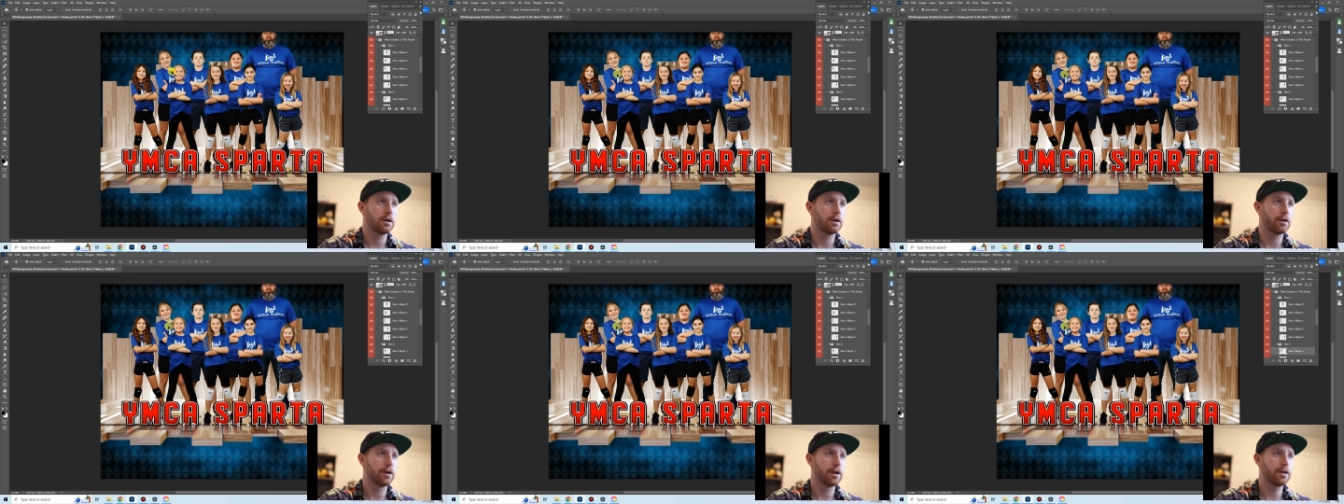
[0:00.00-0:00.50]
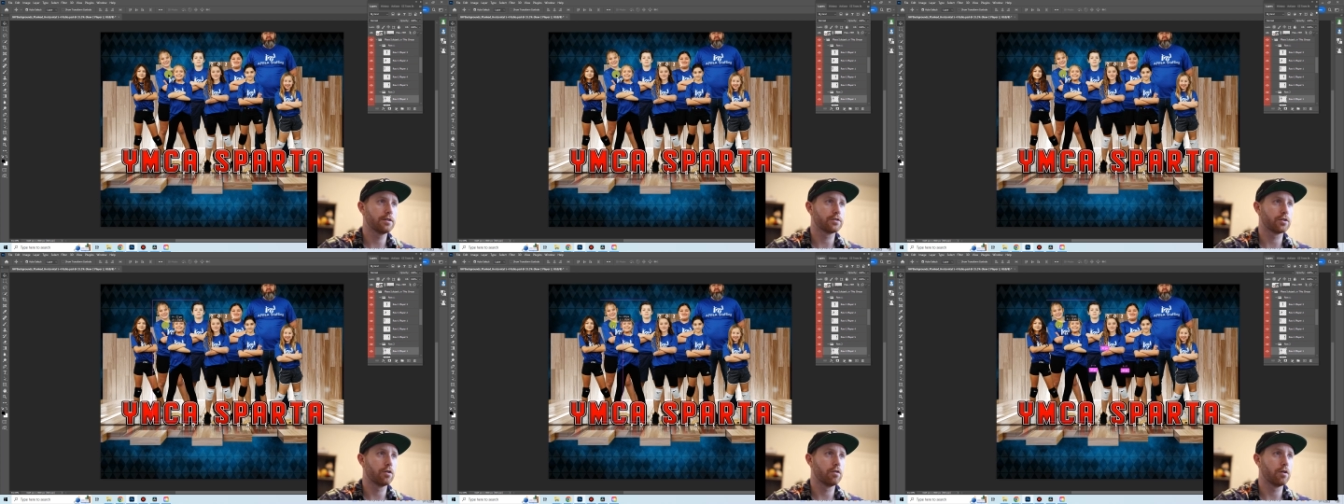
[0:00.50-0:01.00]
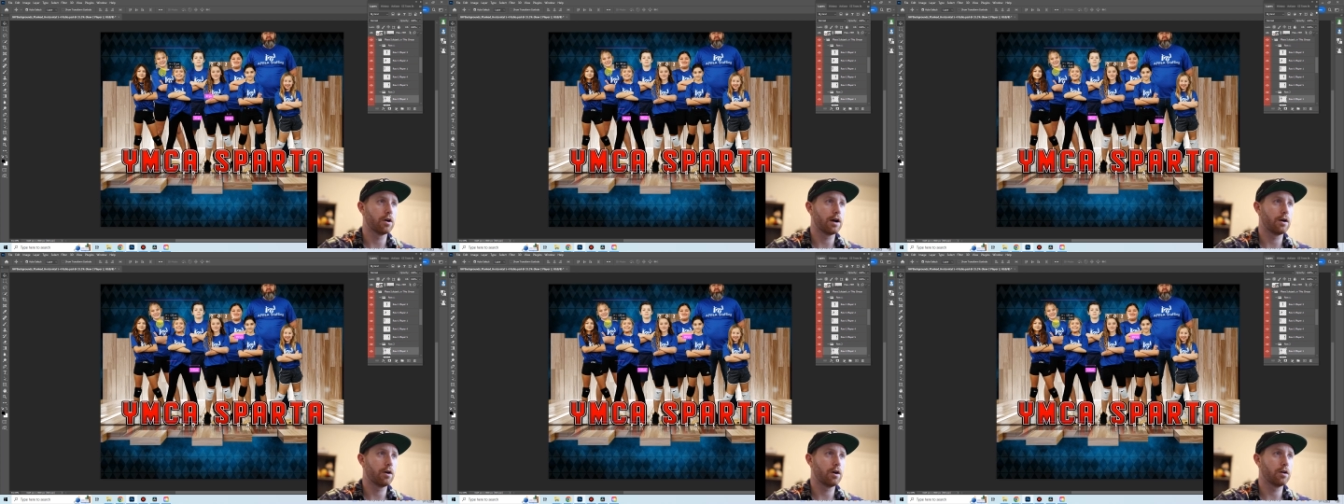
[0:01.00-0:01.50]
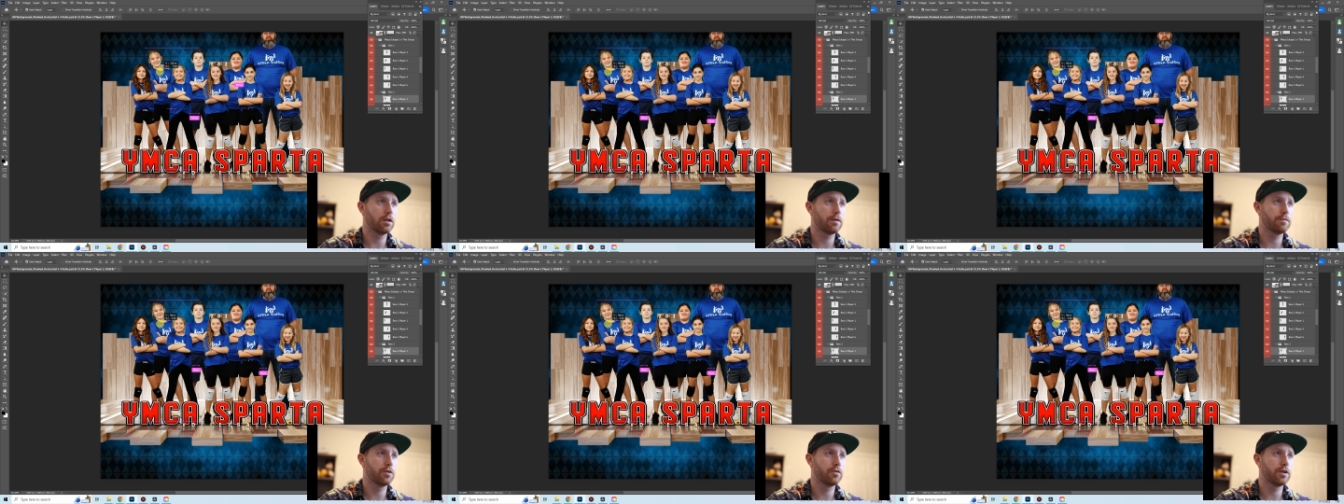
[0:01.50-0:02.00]
All right, so all I'm
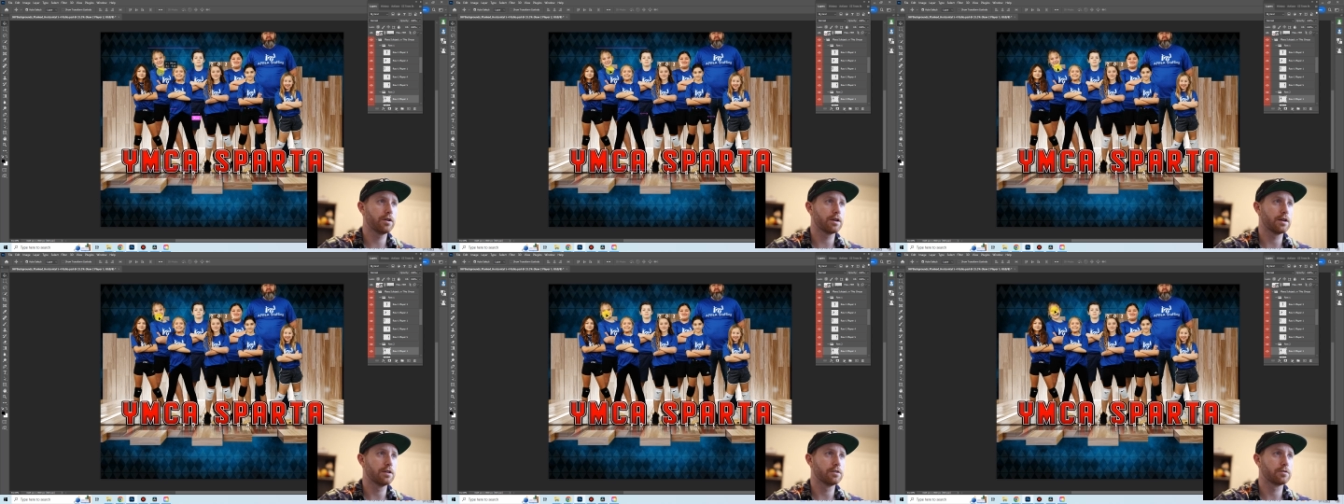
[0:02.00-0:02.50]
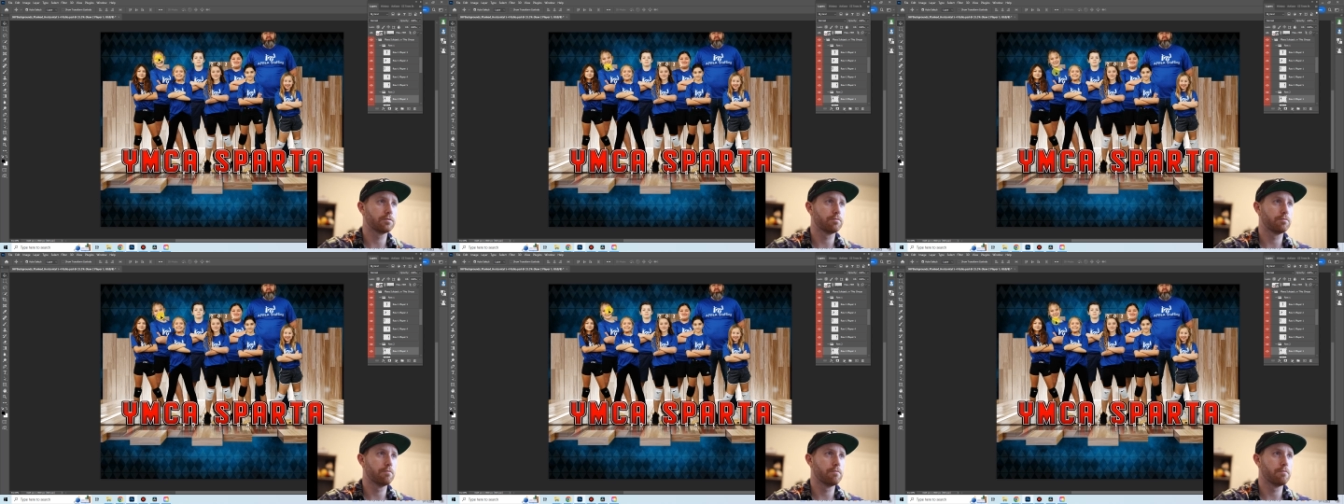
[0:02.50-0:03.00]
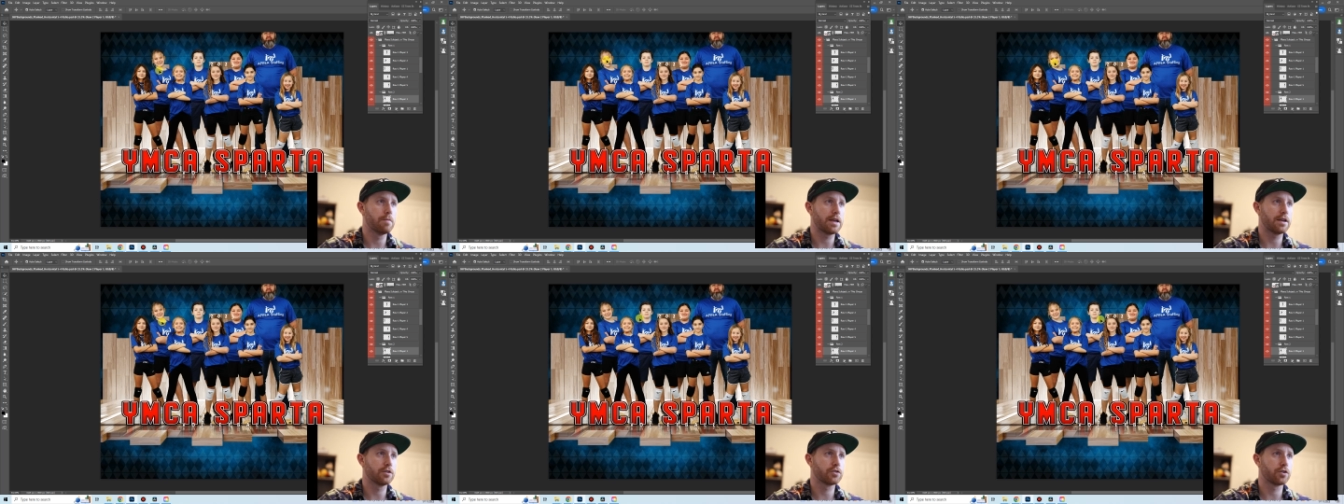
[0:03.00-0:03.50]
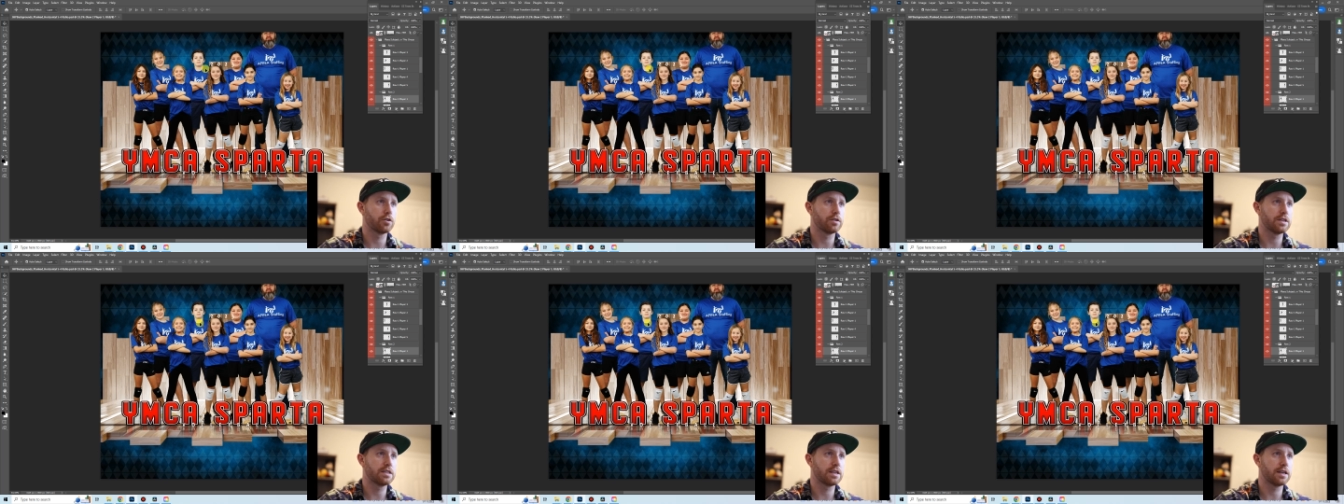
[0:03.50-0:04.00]
doing is making sure
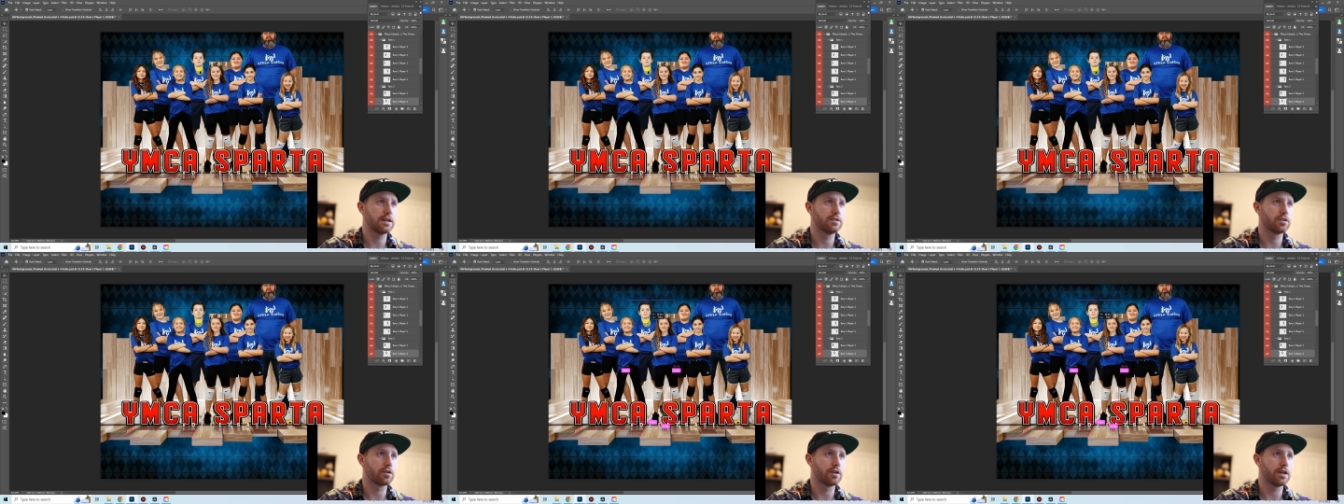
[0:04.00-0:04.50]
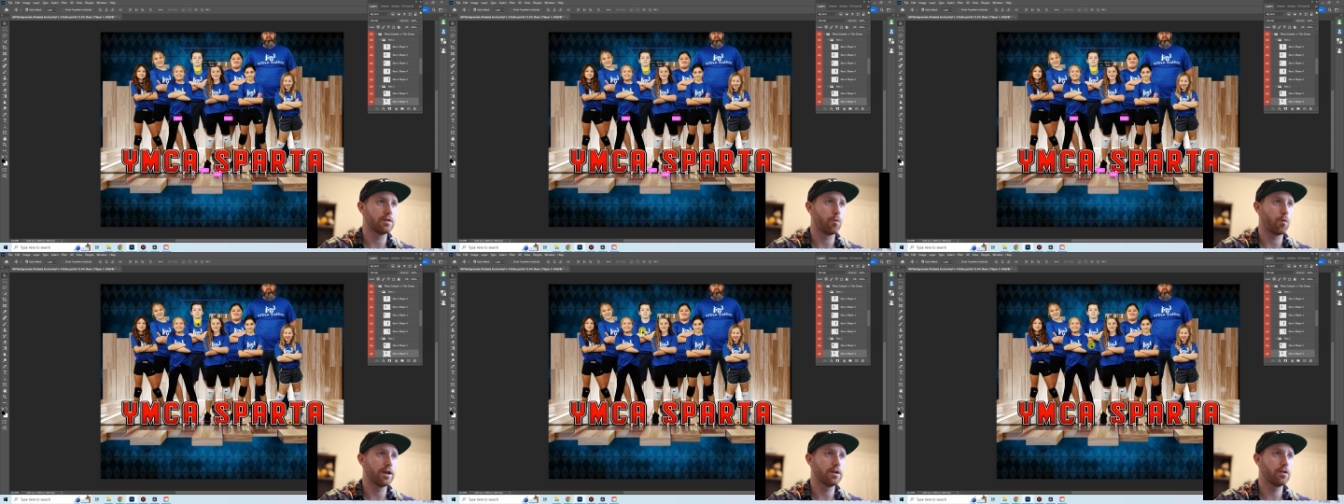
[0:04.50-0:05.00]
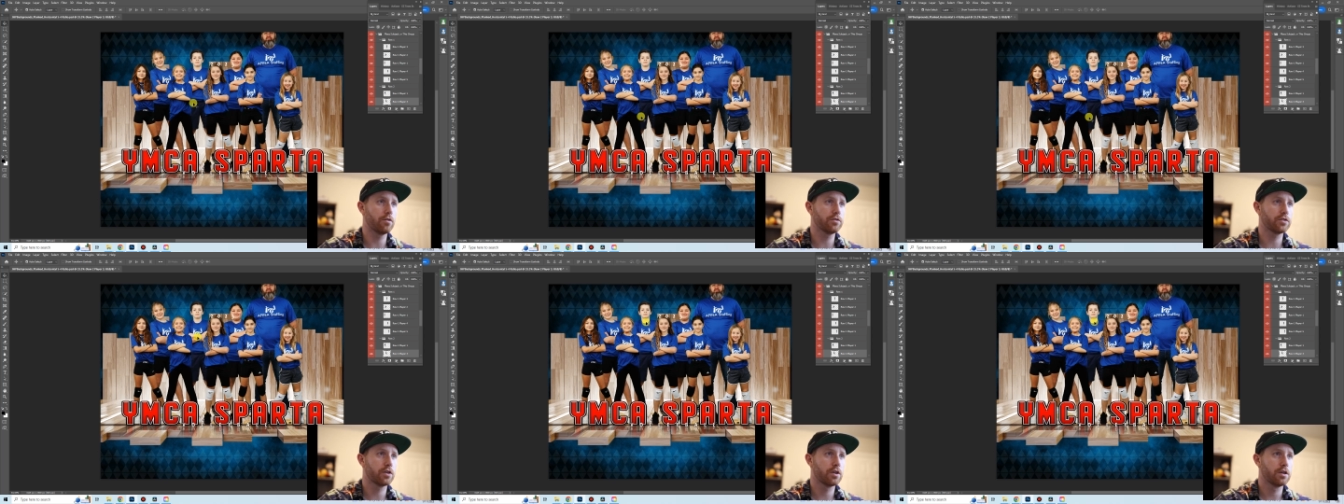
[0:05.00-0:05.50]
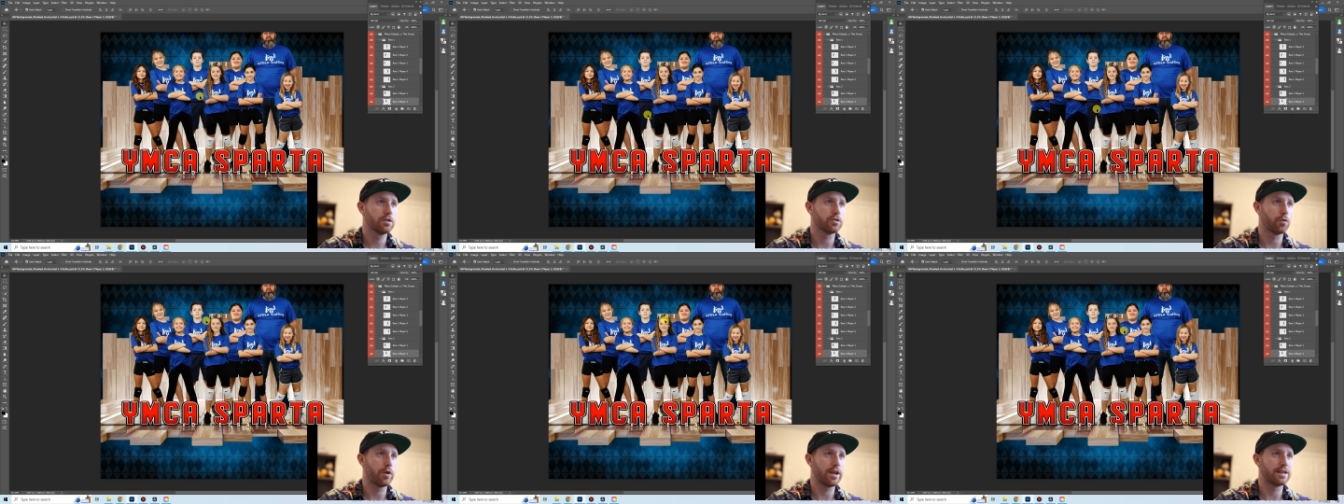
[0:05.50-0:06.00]
these kids are in windows so
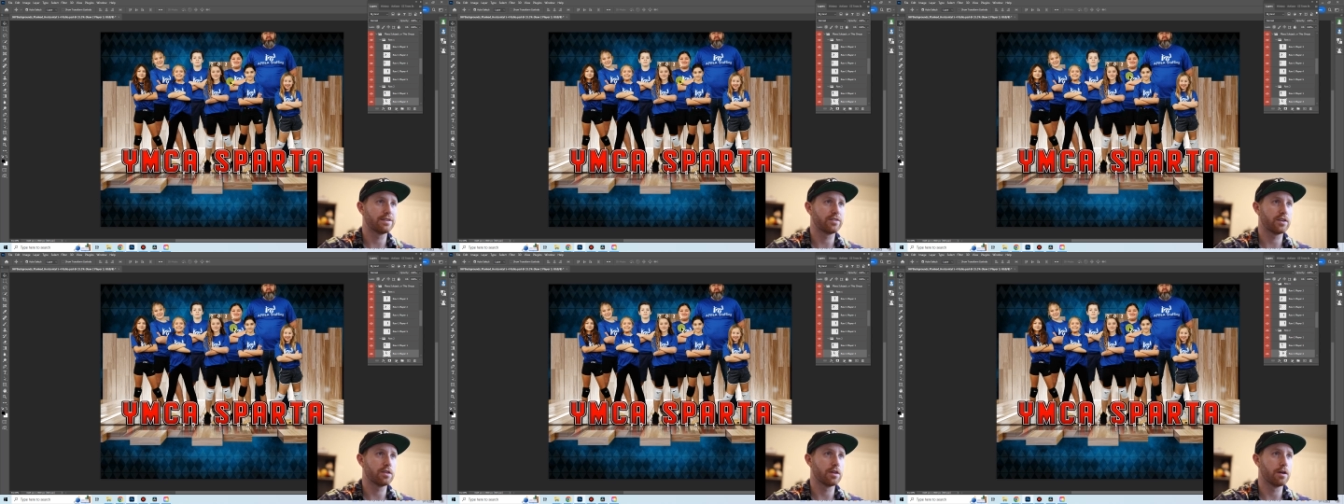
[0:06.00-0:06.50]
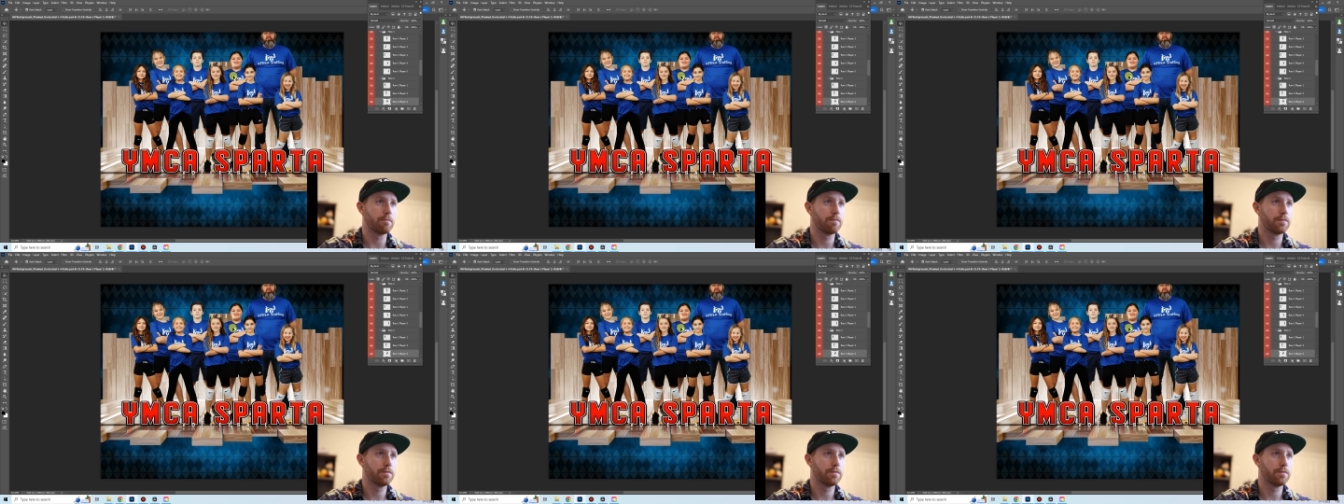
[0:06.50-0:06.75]
we can see them.